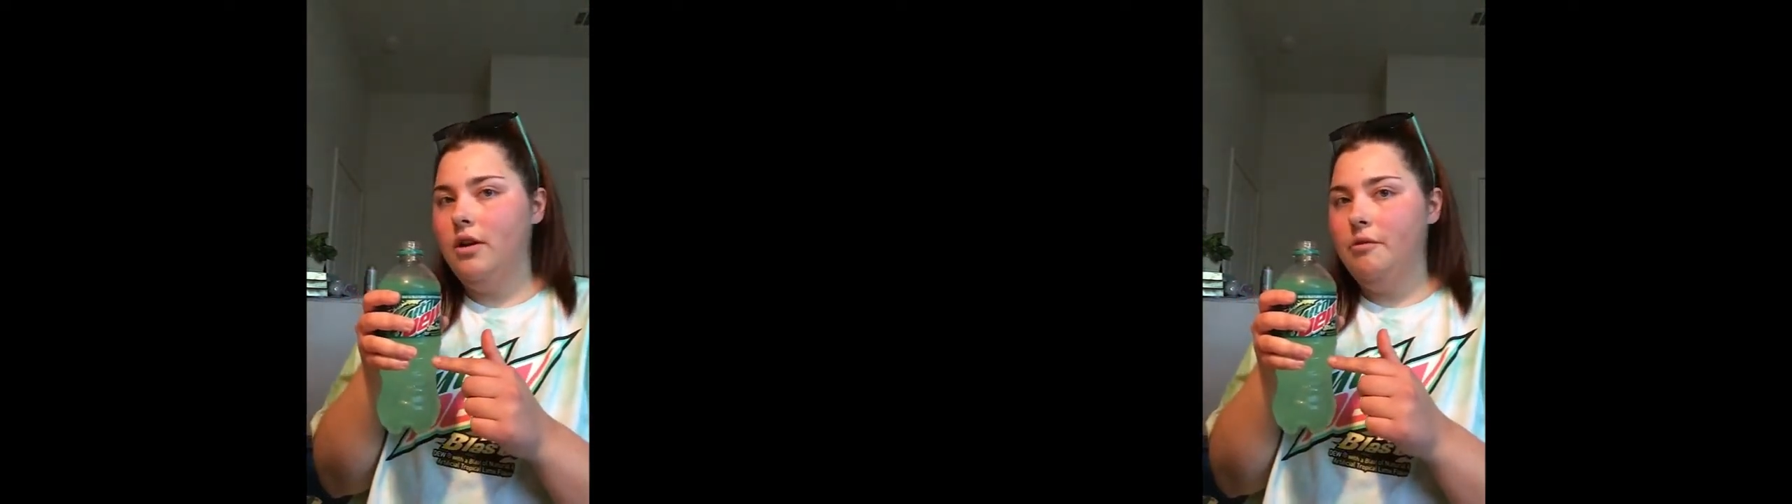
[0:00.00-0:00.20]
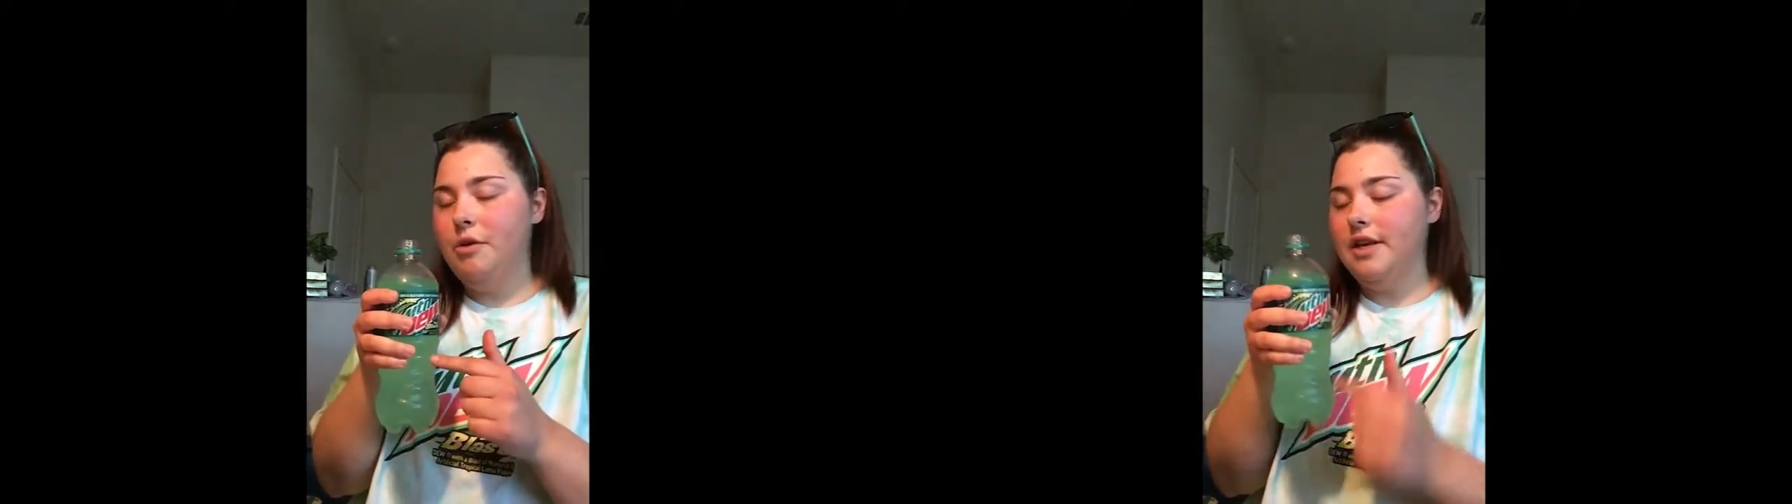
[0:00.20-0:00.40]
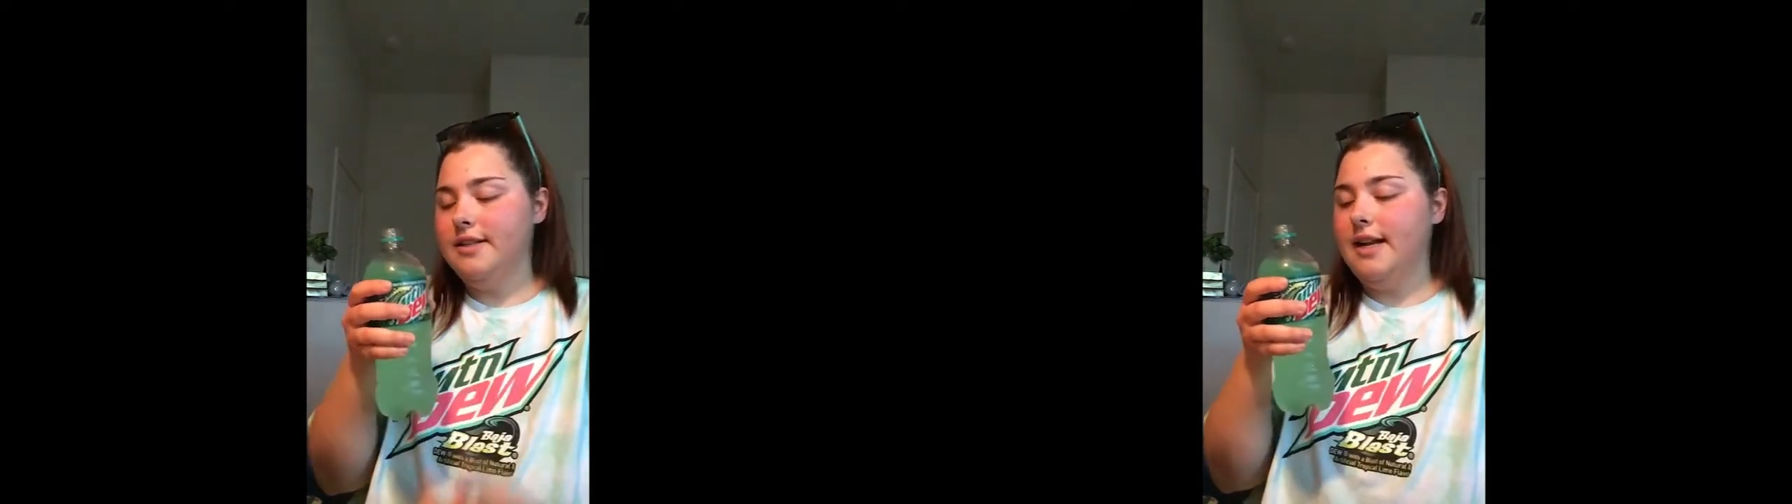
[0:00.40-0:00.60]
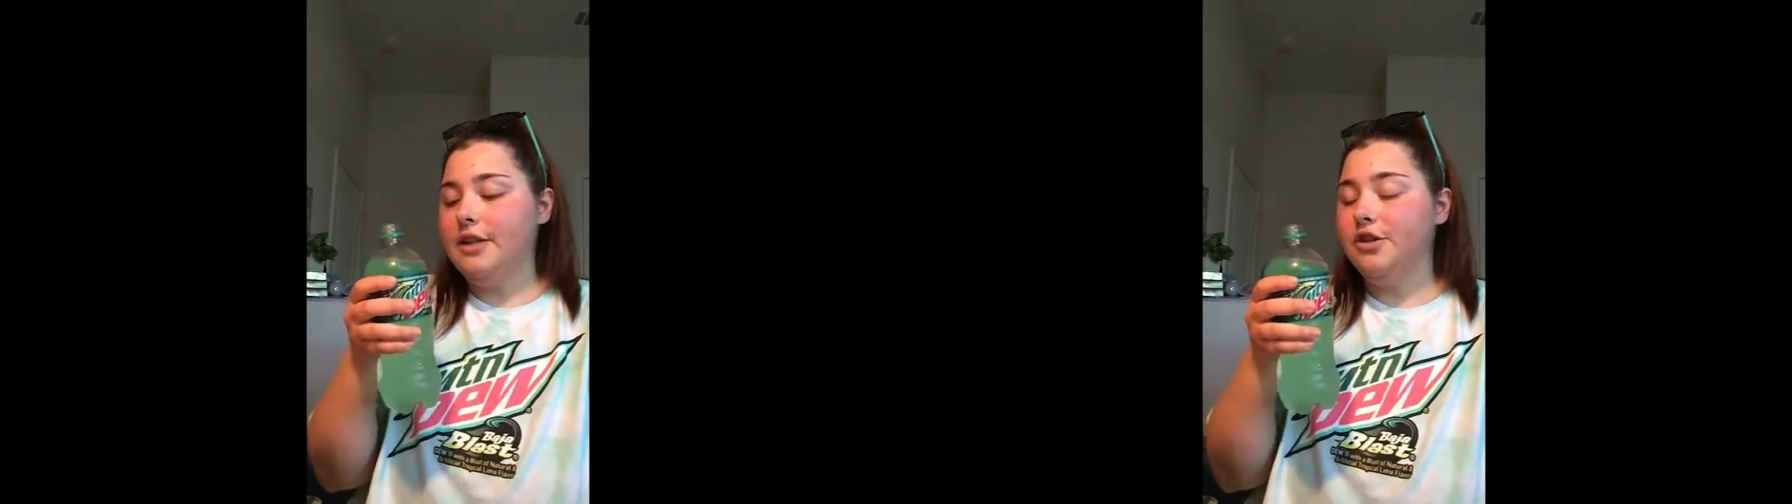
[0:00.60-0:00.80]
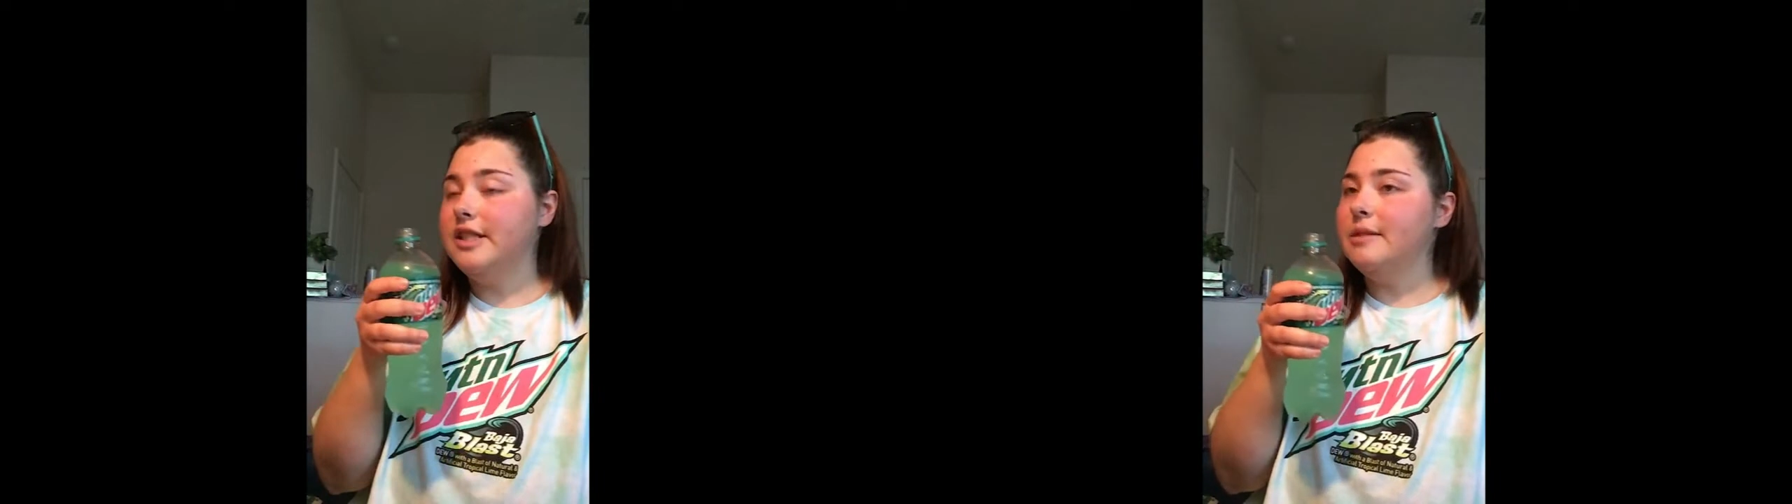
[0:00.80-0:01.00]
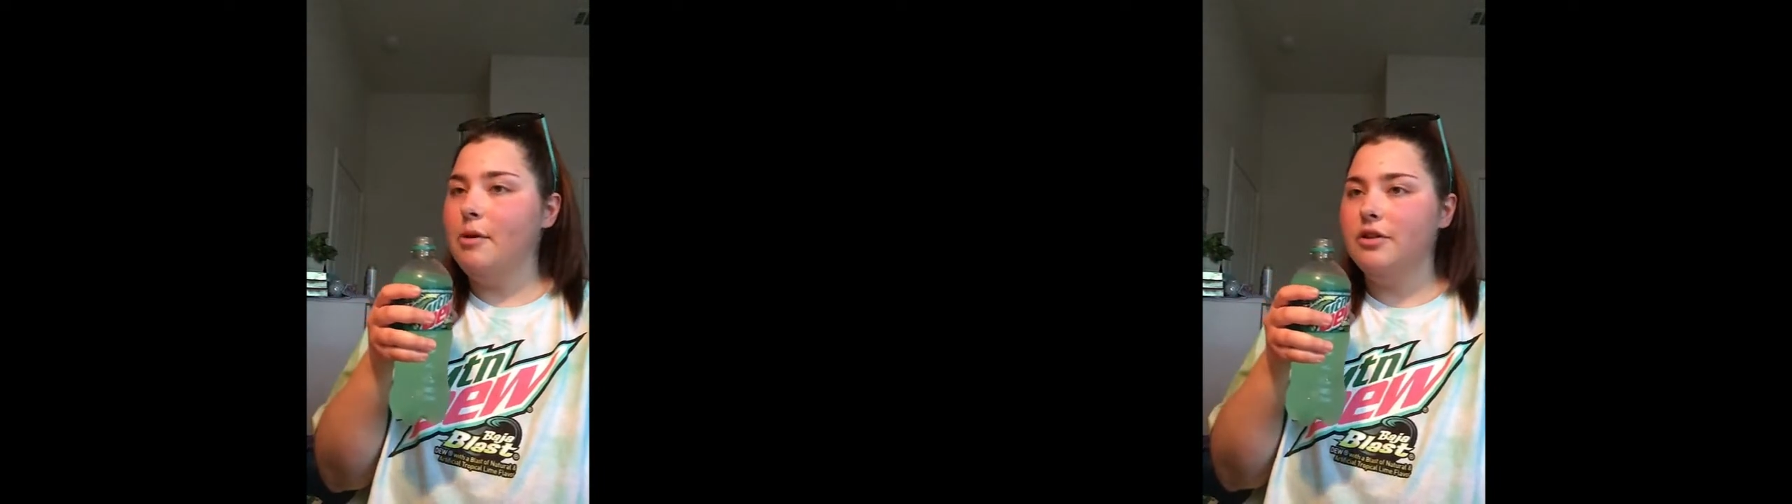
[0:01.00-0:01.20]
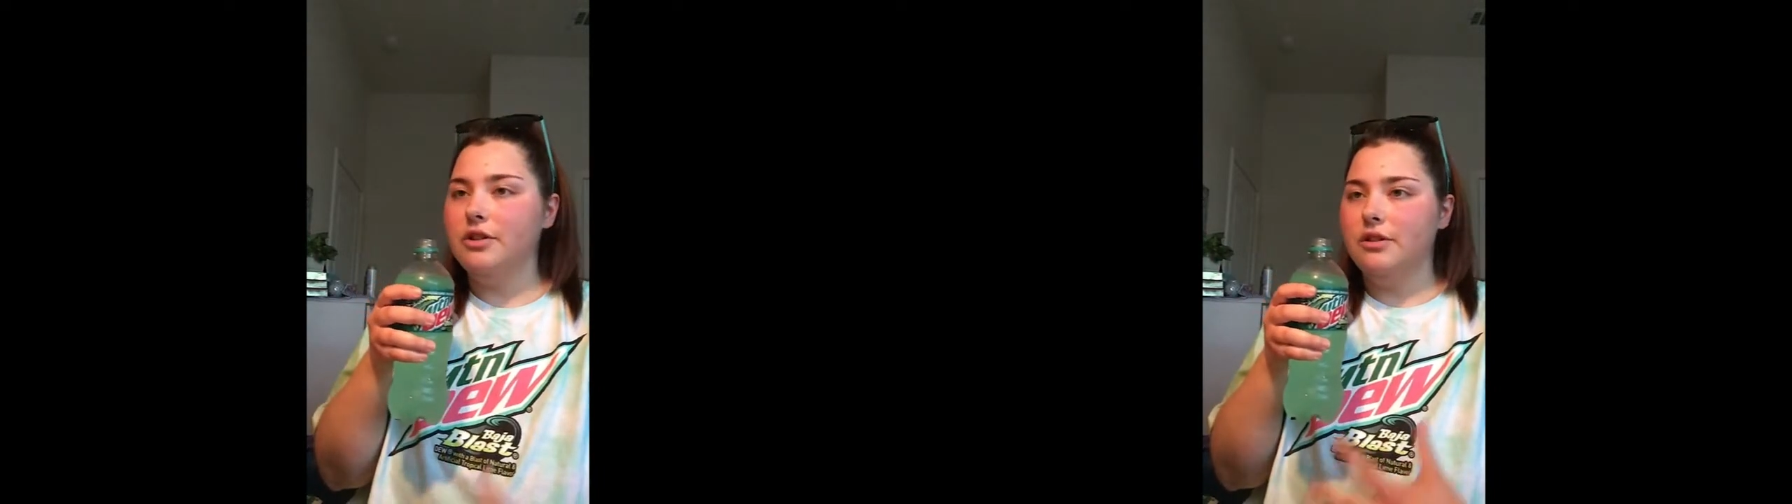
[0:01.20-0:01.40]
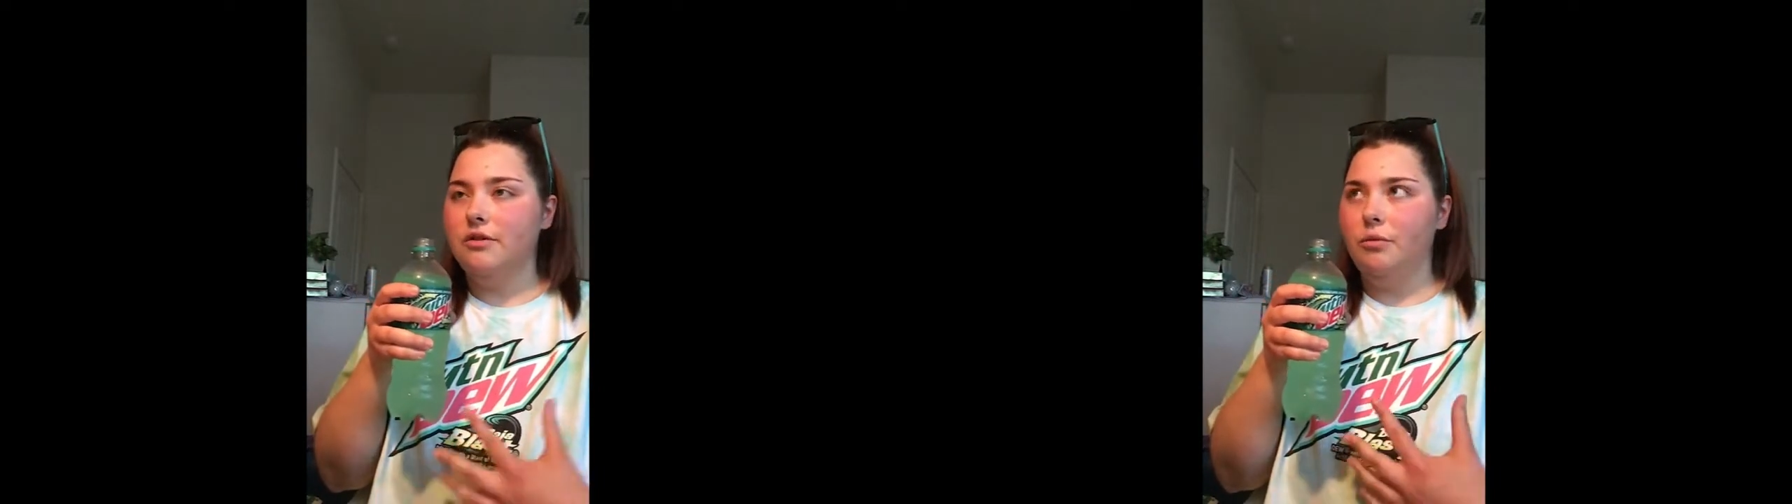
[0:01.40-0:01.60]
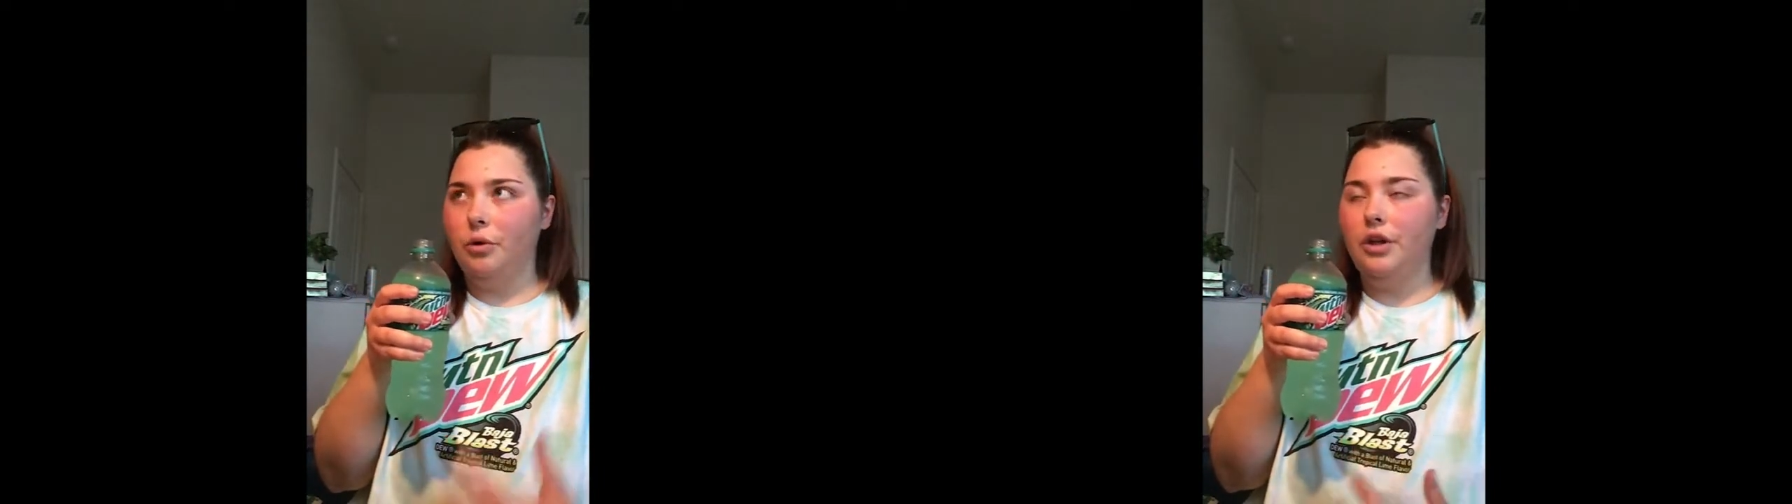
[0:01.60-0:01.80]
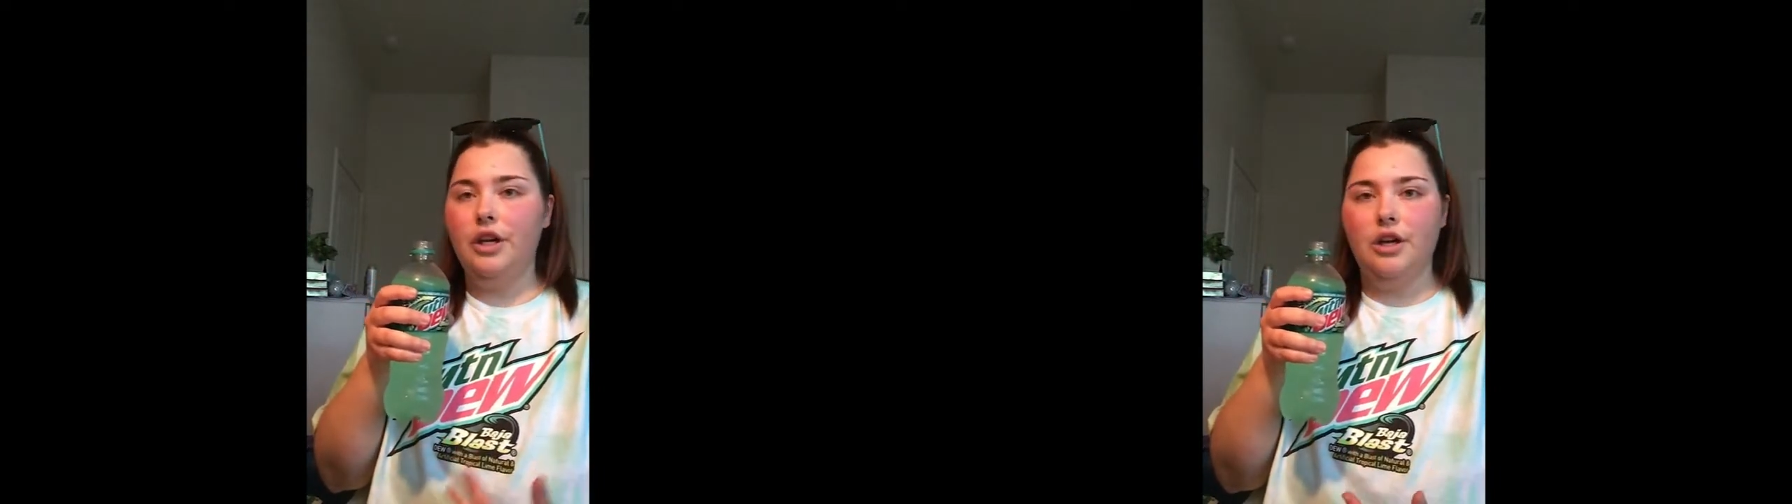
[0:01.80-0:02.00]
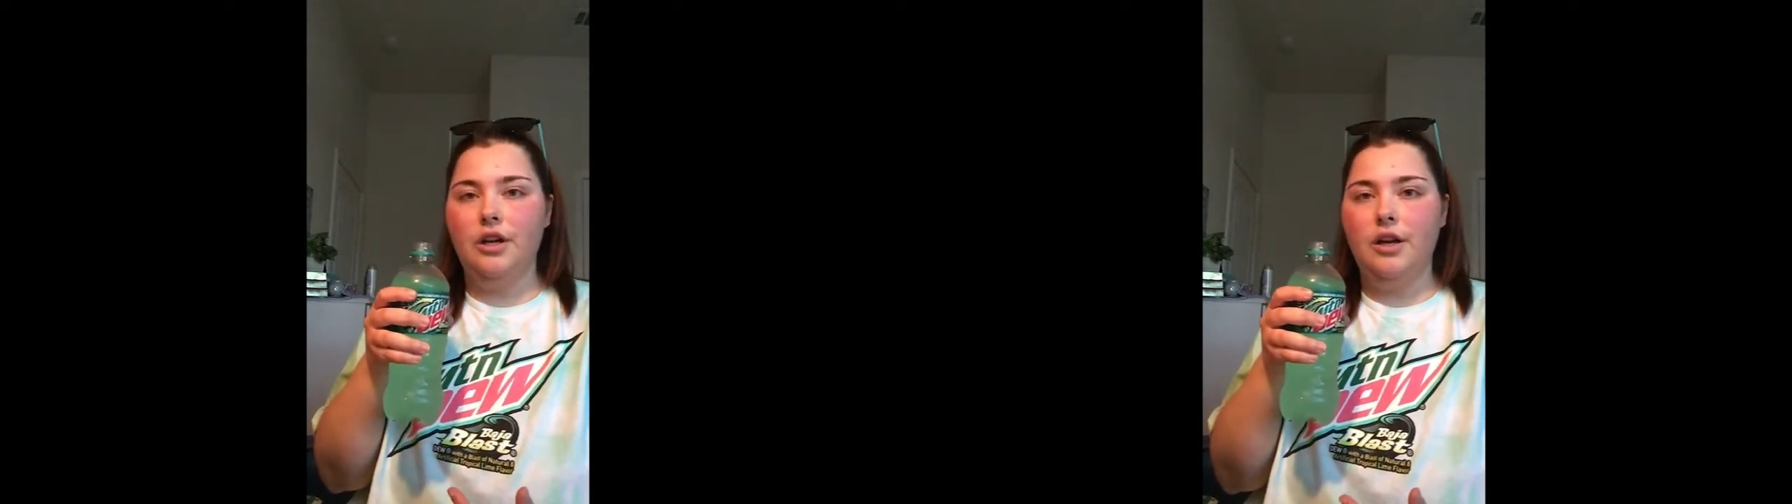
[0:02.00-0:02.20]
because it actually smells really good,